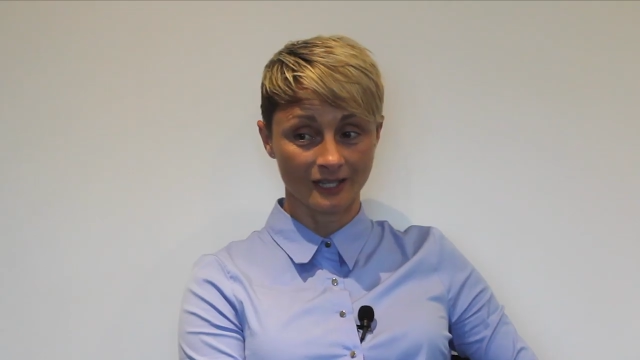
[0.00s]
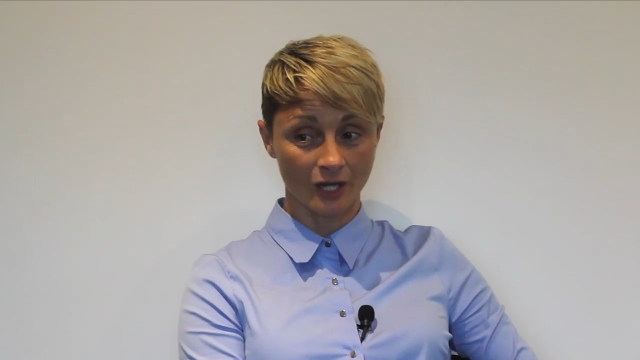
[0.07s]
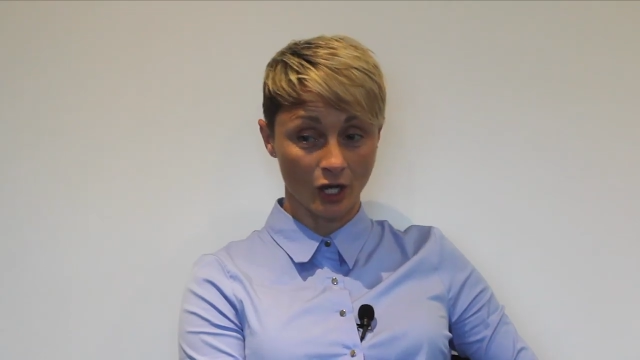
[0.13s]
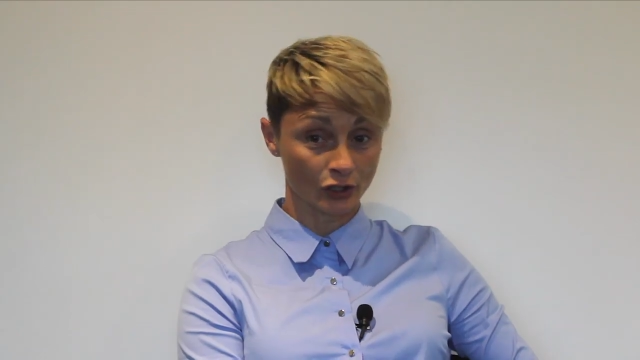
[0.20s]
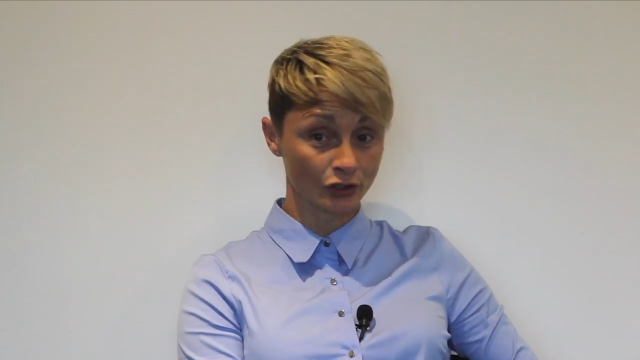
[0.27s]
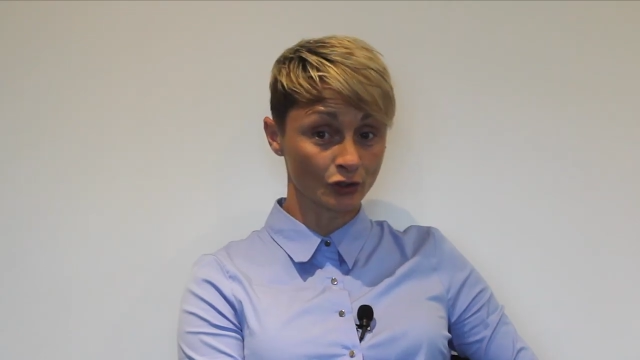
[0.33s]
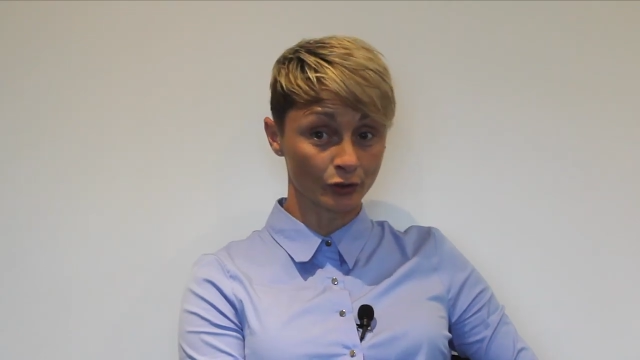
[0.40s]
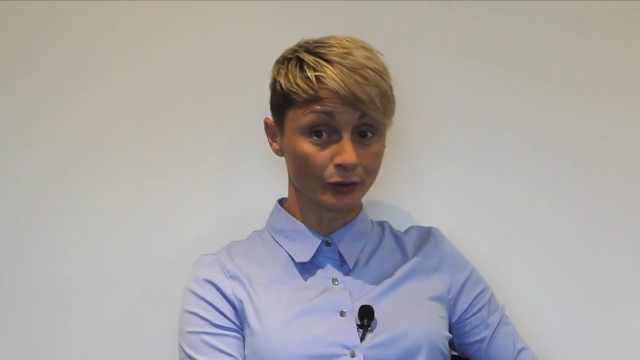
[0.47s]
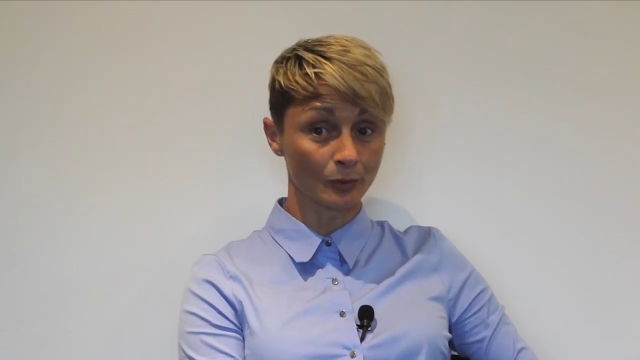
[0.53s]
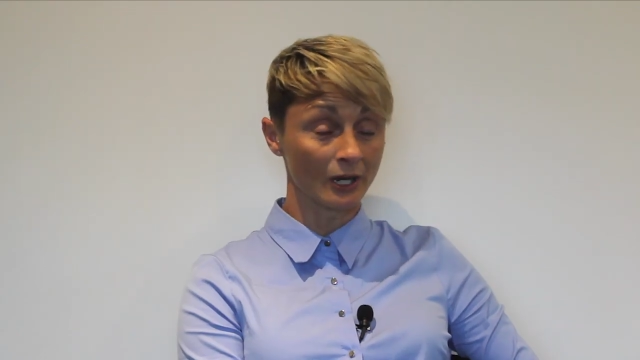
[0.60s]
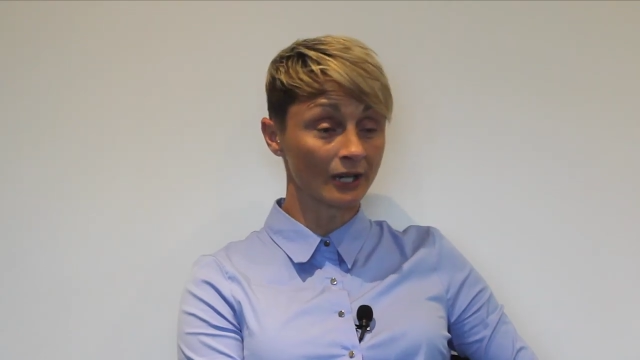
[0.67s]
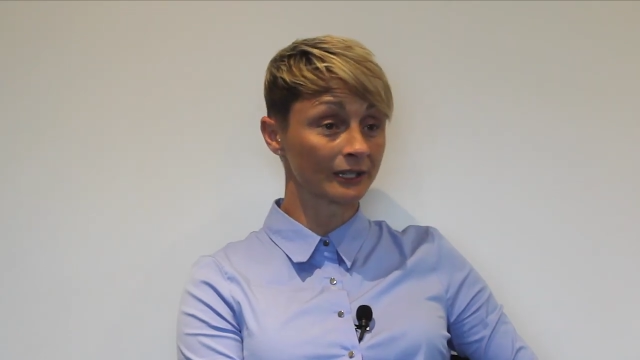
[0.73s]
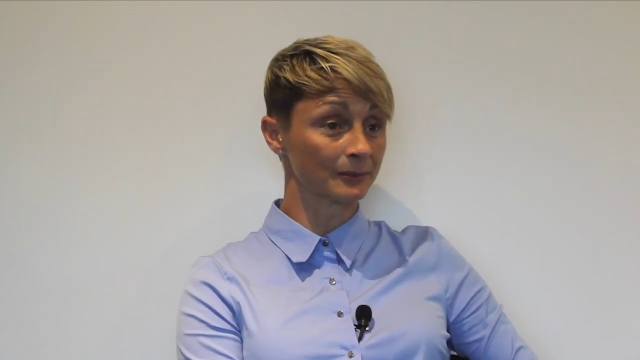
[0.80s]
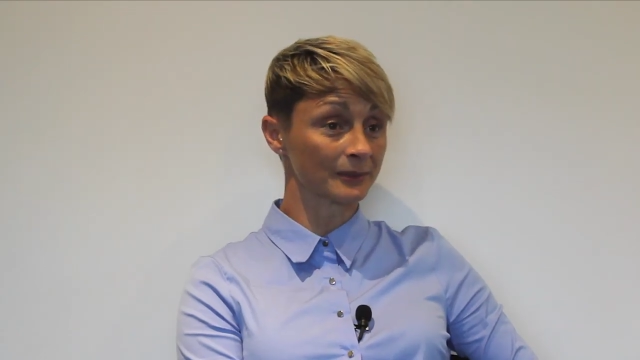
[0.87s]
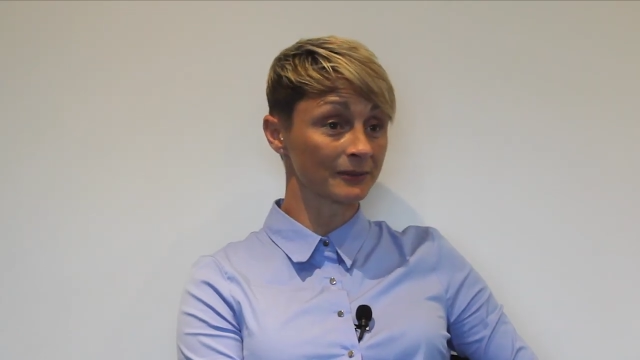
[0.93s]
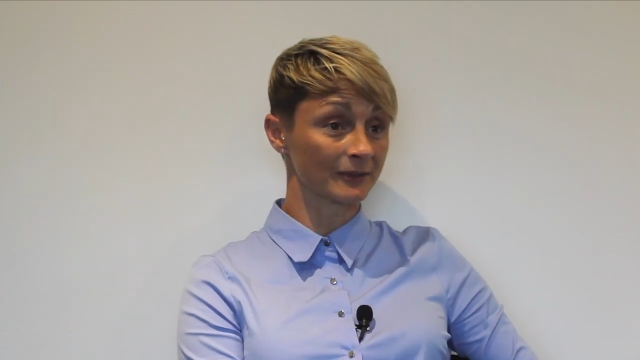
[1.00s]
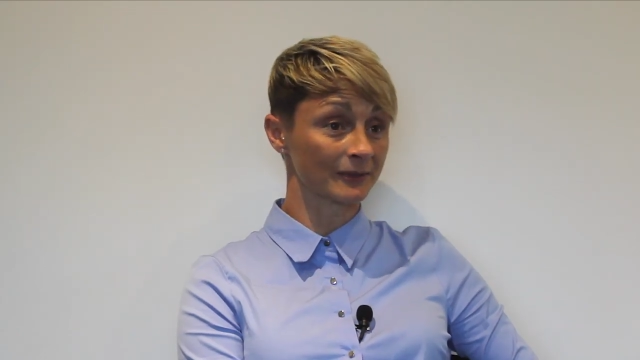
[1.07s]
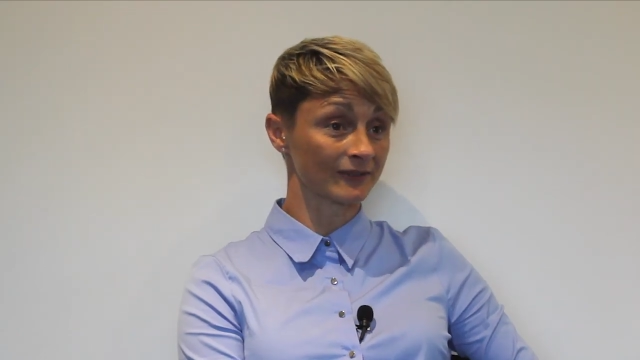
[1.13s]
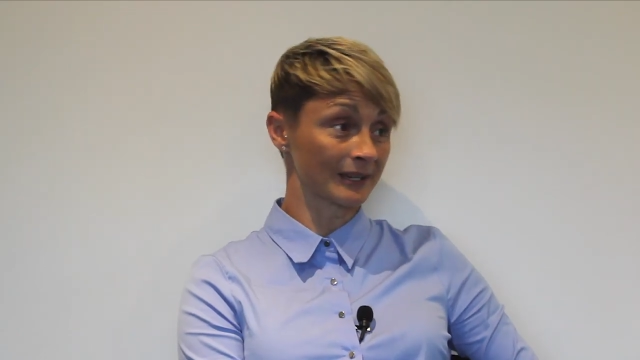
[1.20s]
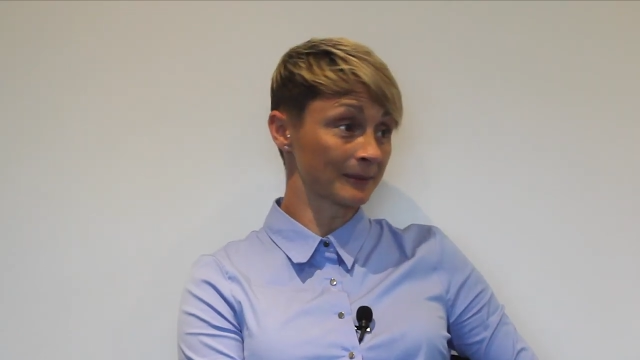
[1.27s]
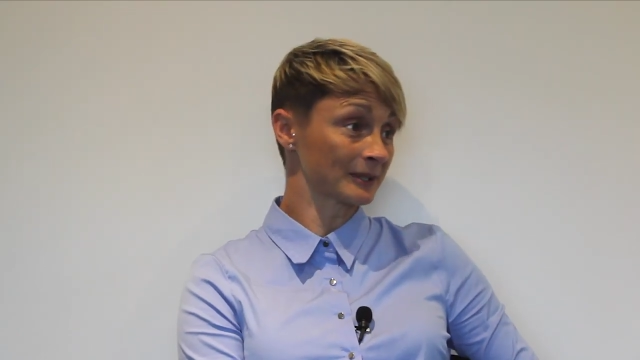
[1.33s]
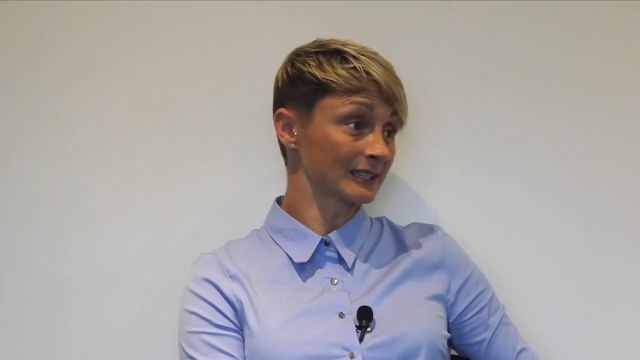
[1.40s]
I enjoy working with my
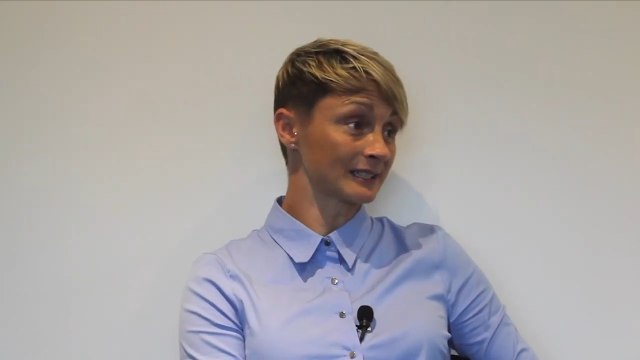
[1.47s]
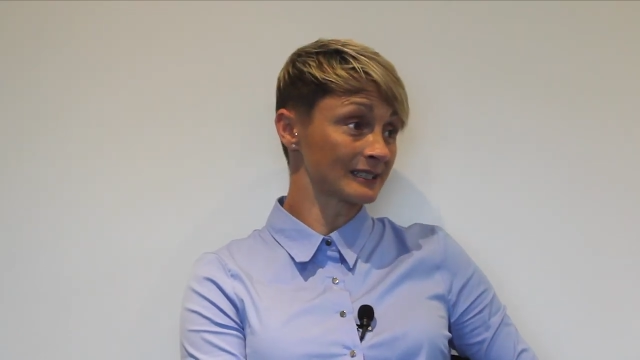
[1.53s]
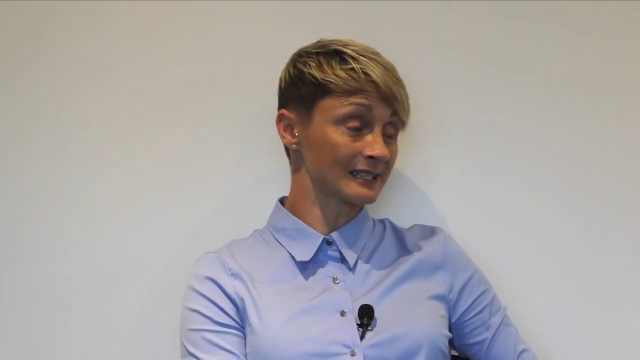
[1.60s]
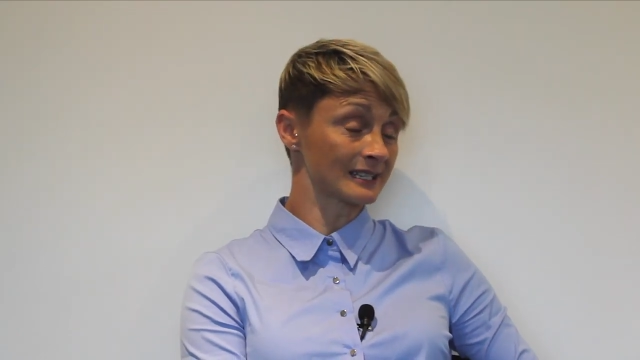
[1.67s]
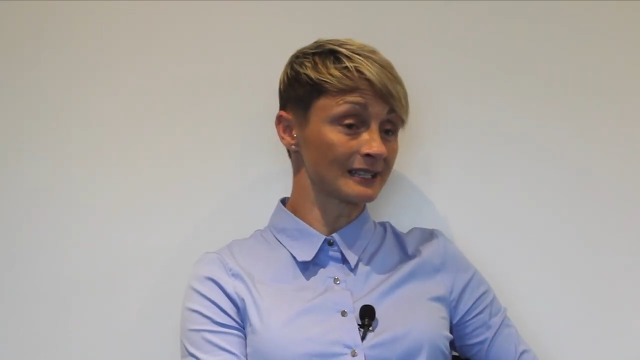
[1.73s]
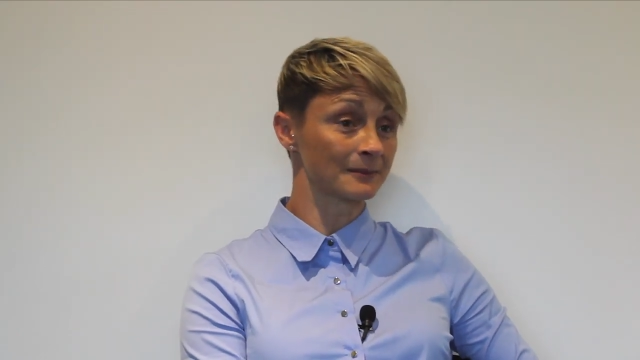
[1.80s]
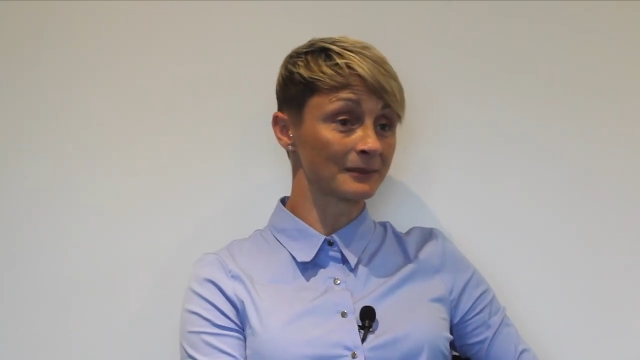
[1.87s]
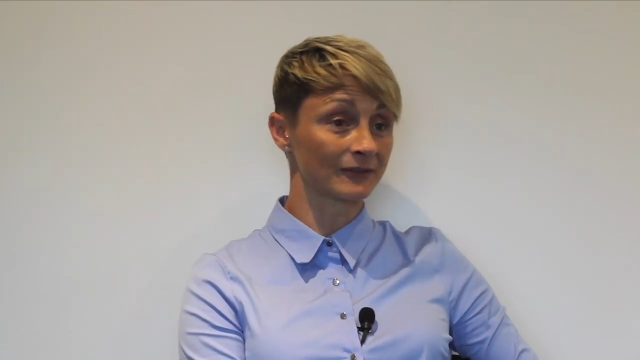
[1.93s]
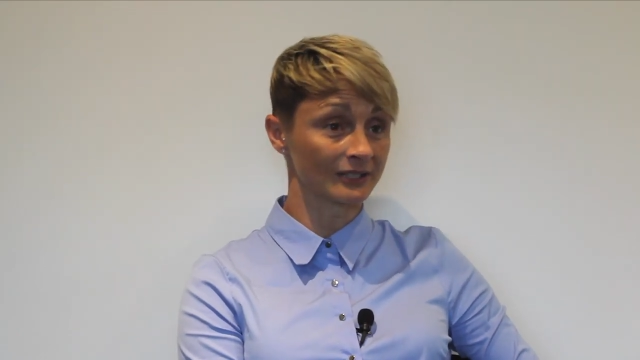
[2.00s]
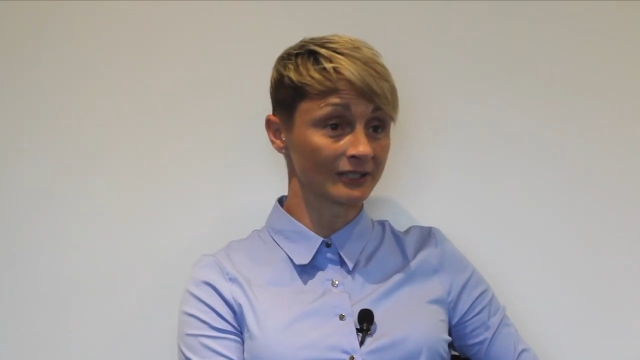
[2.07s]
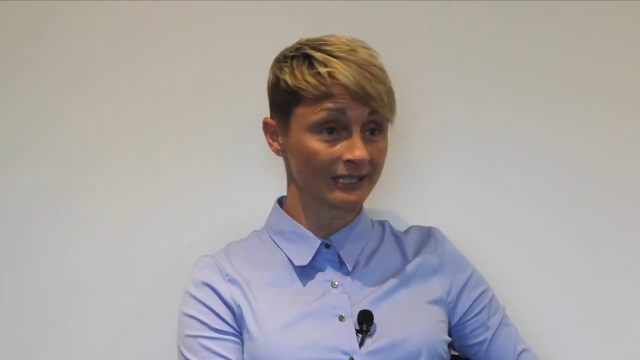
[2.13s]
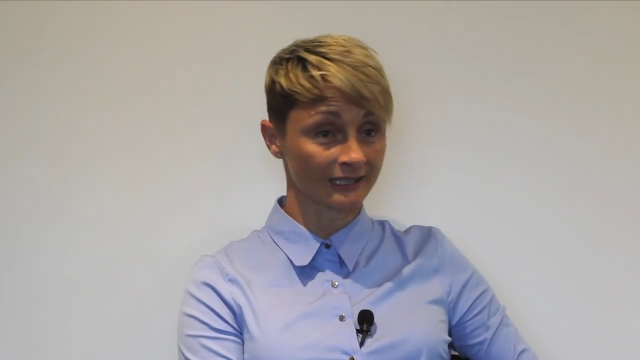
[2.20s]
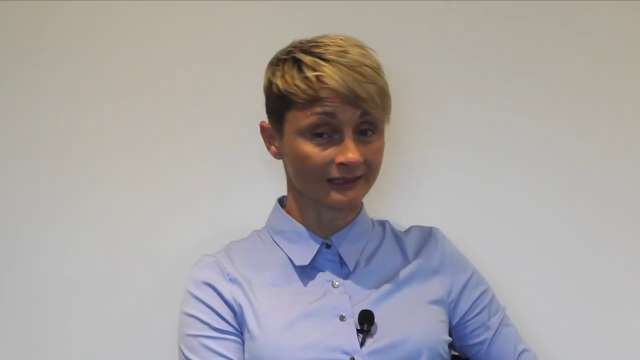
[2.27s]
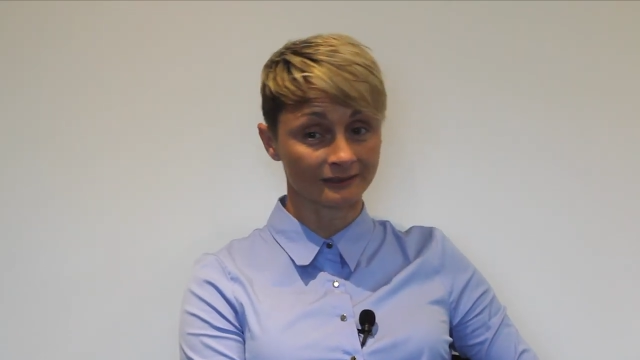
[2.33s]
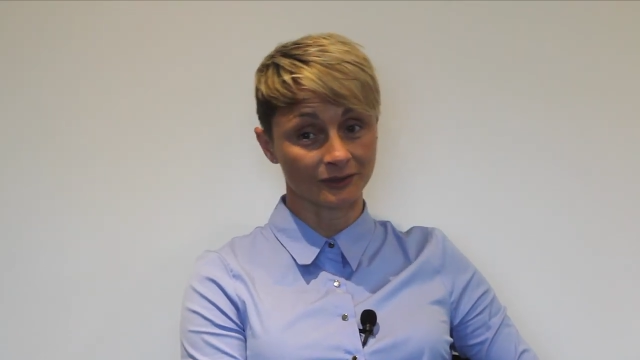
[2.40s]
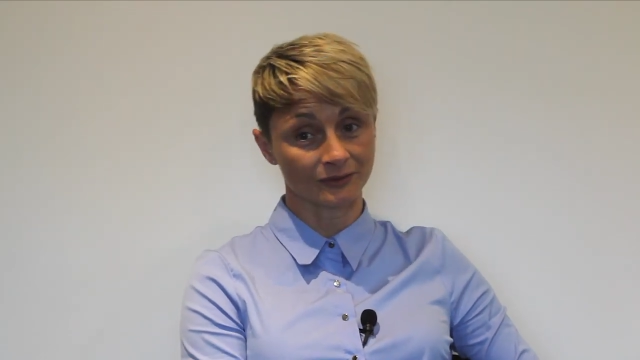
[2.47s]
family. I get to see them every day.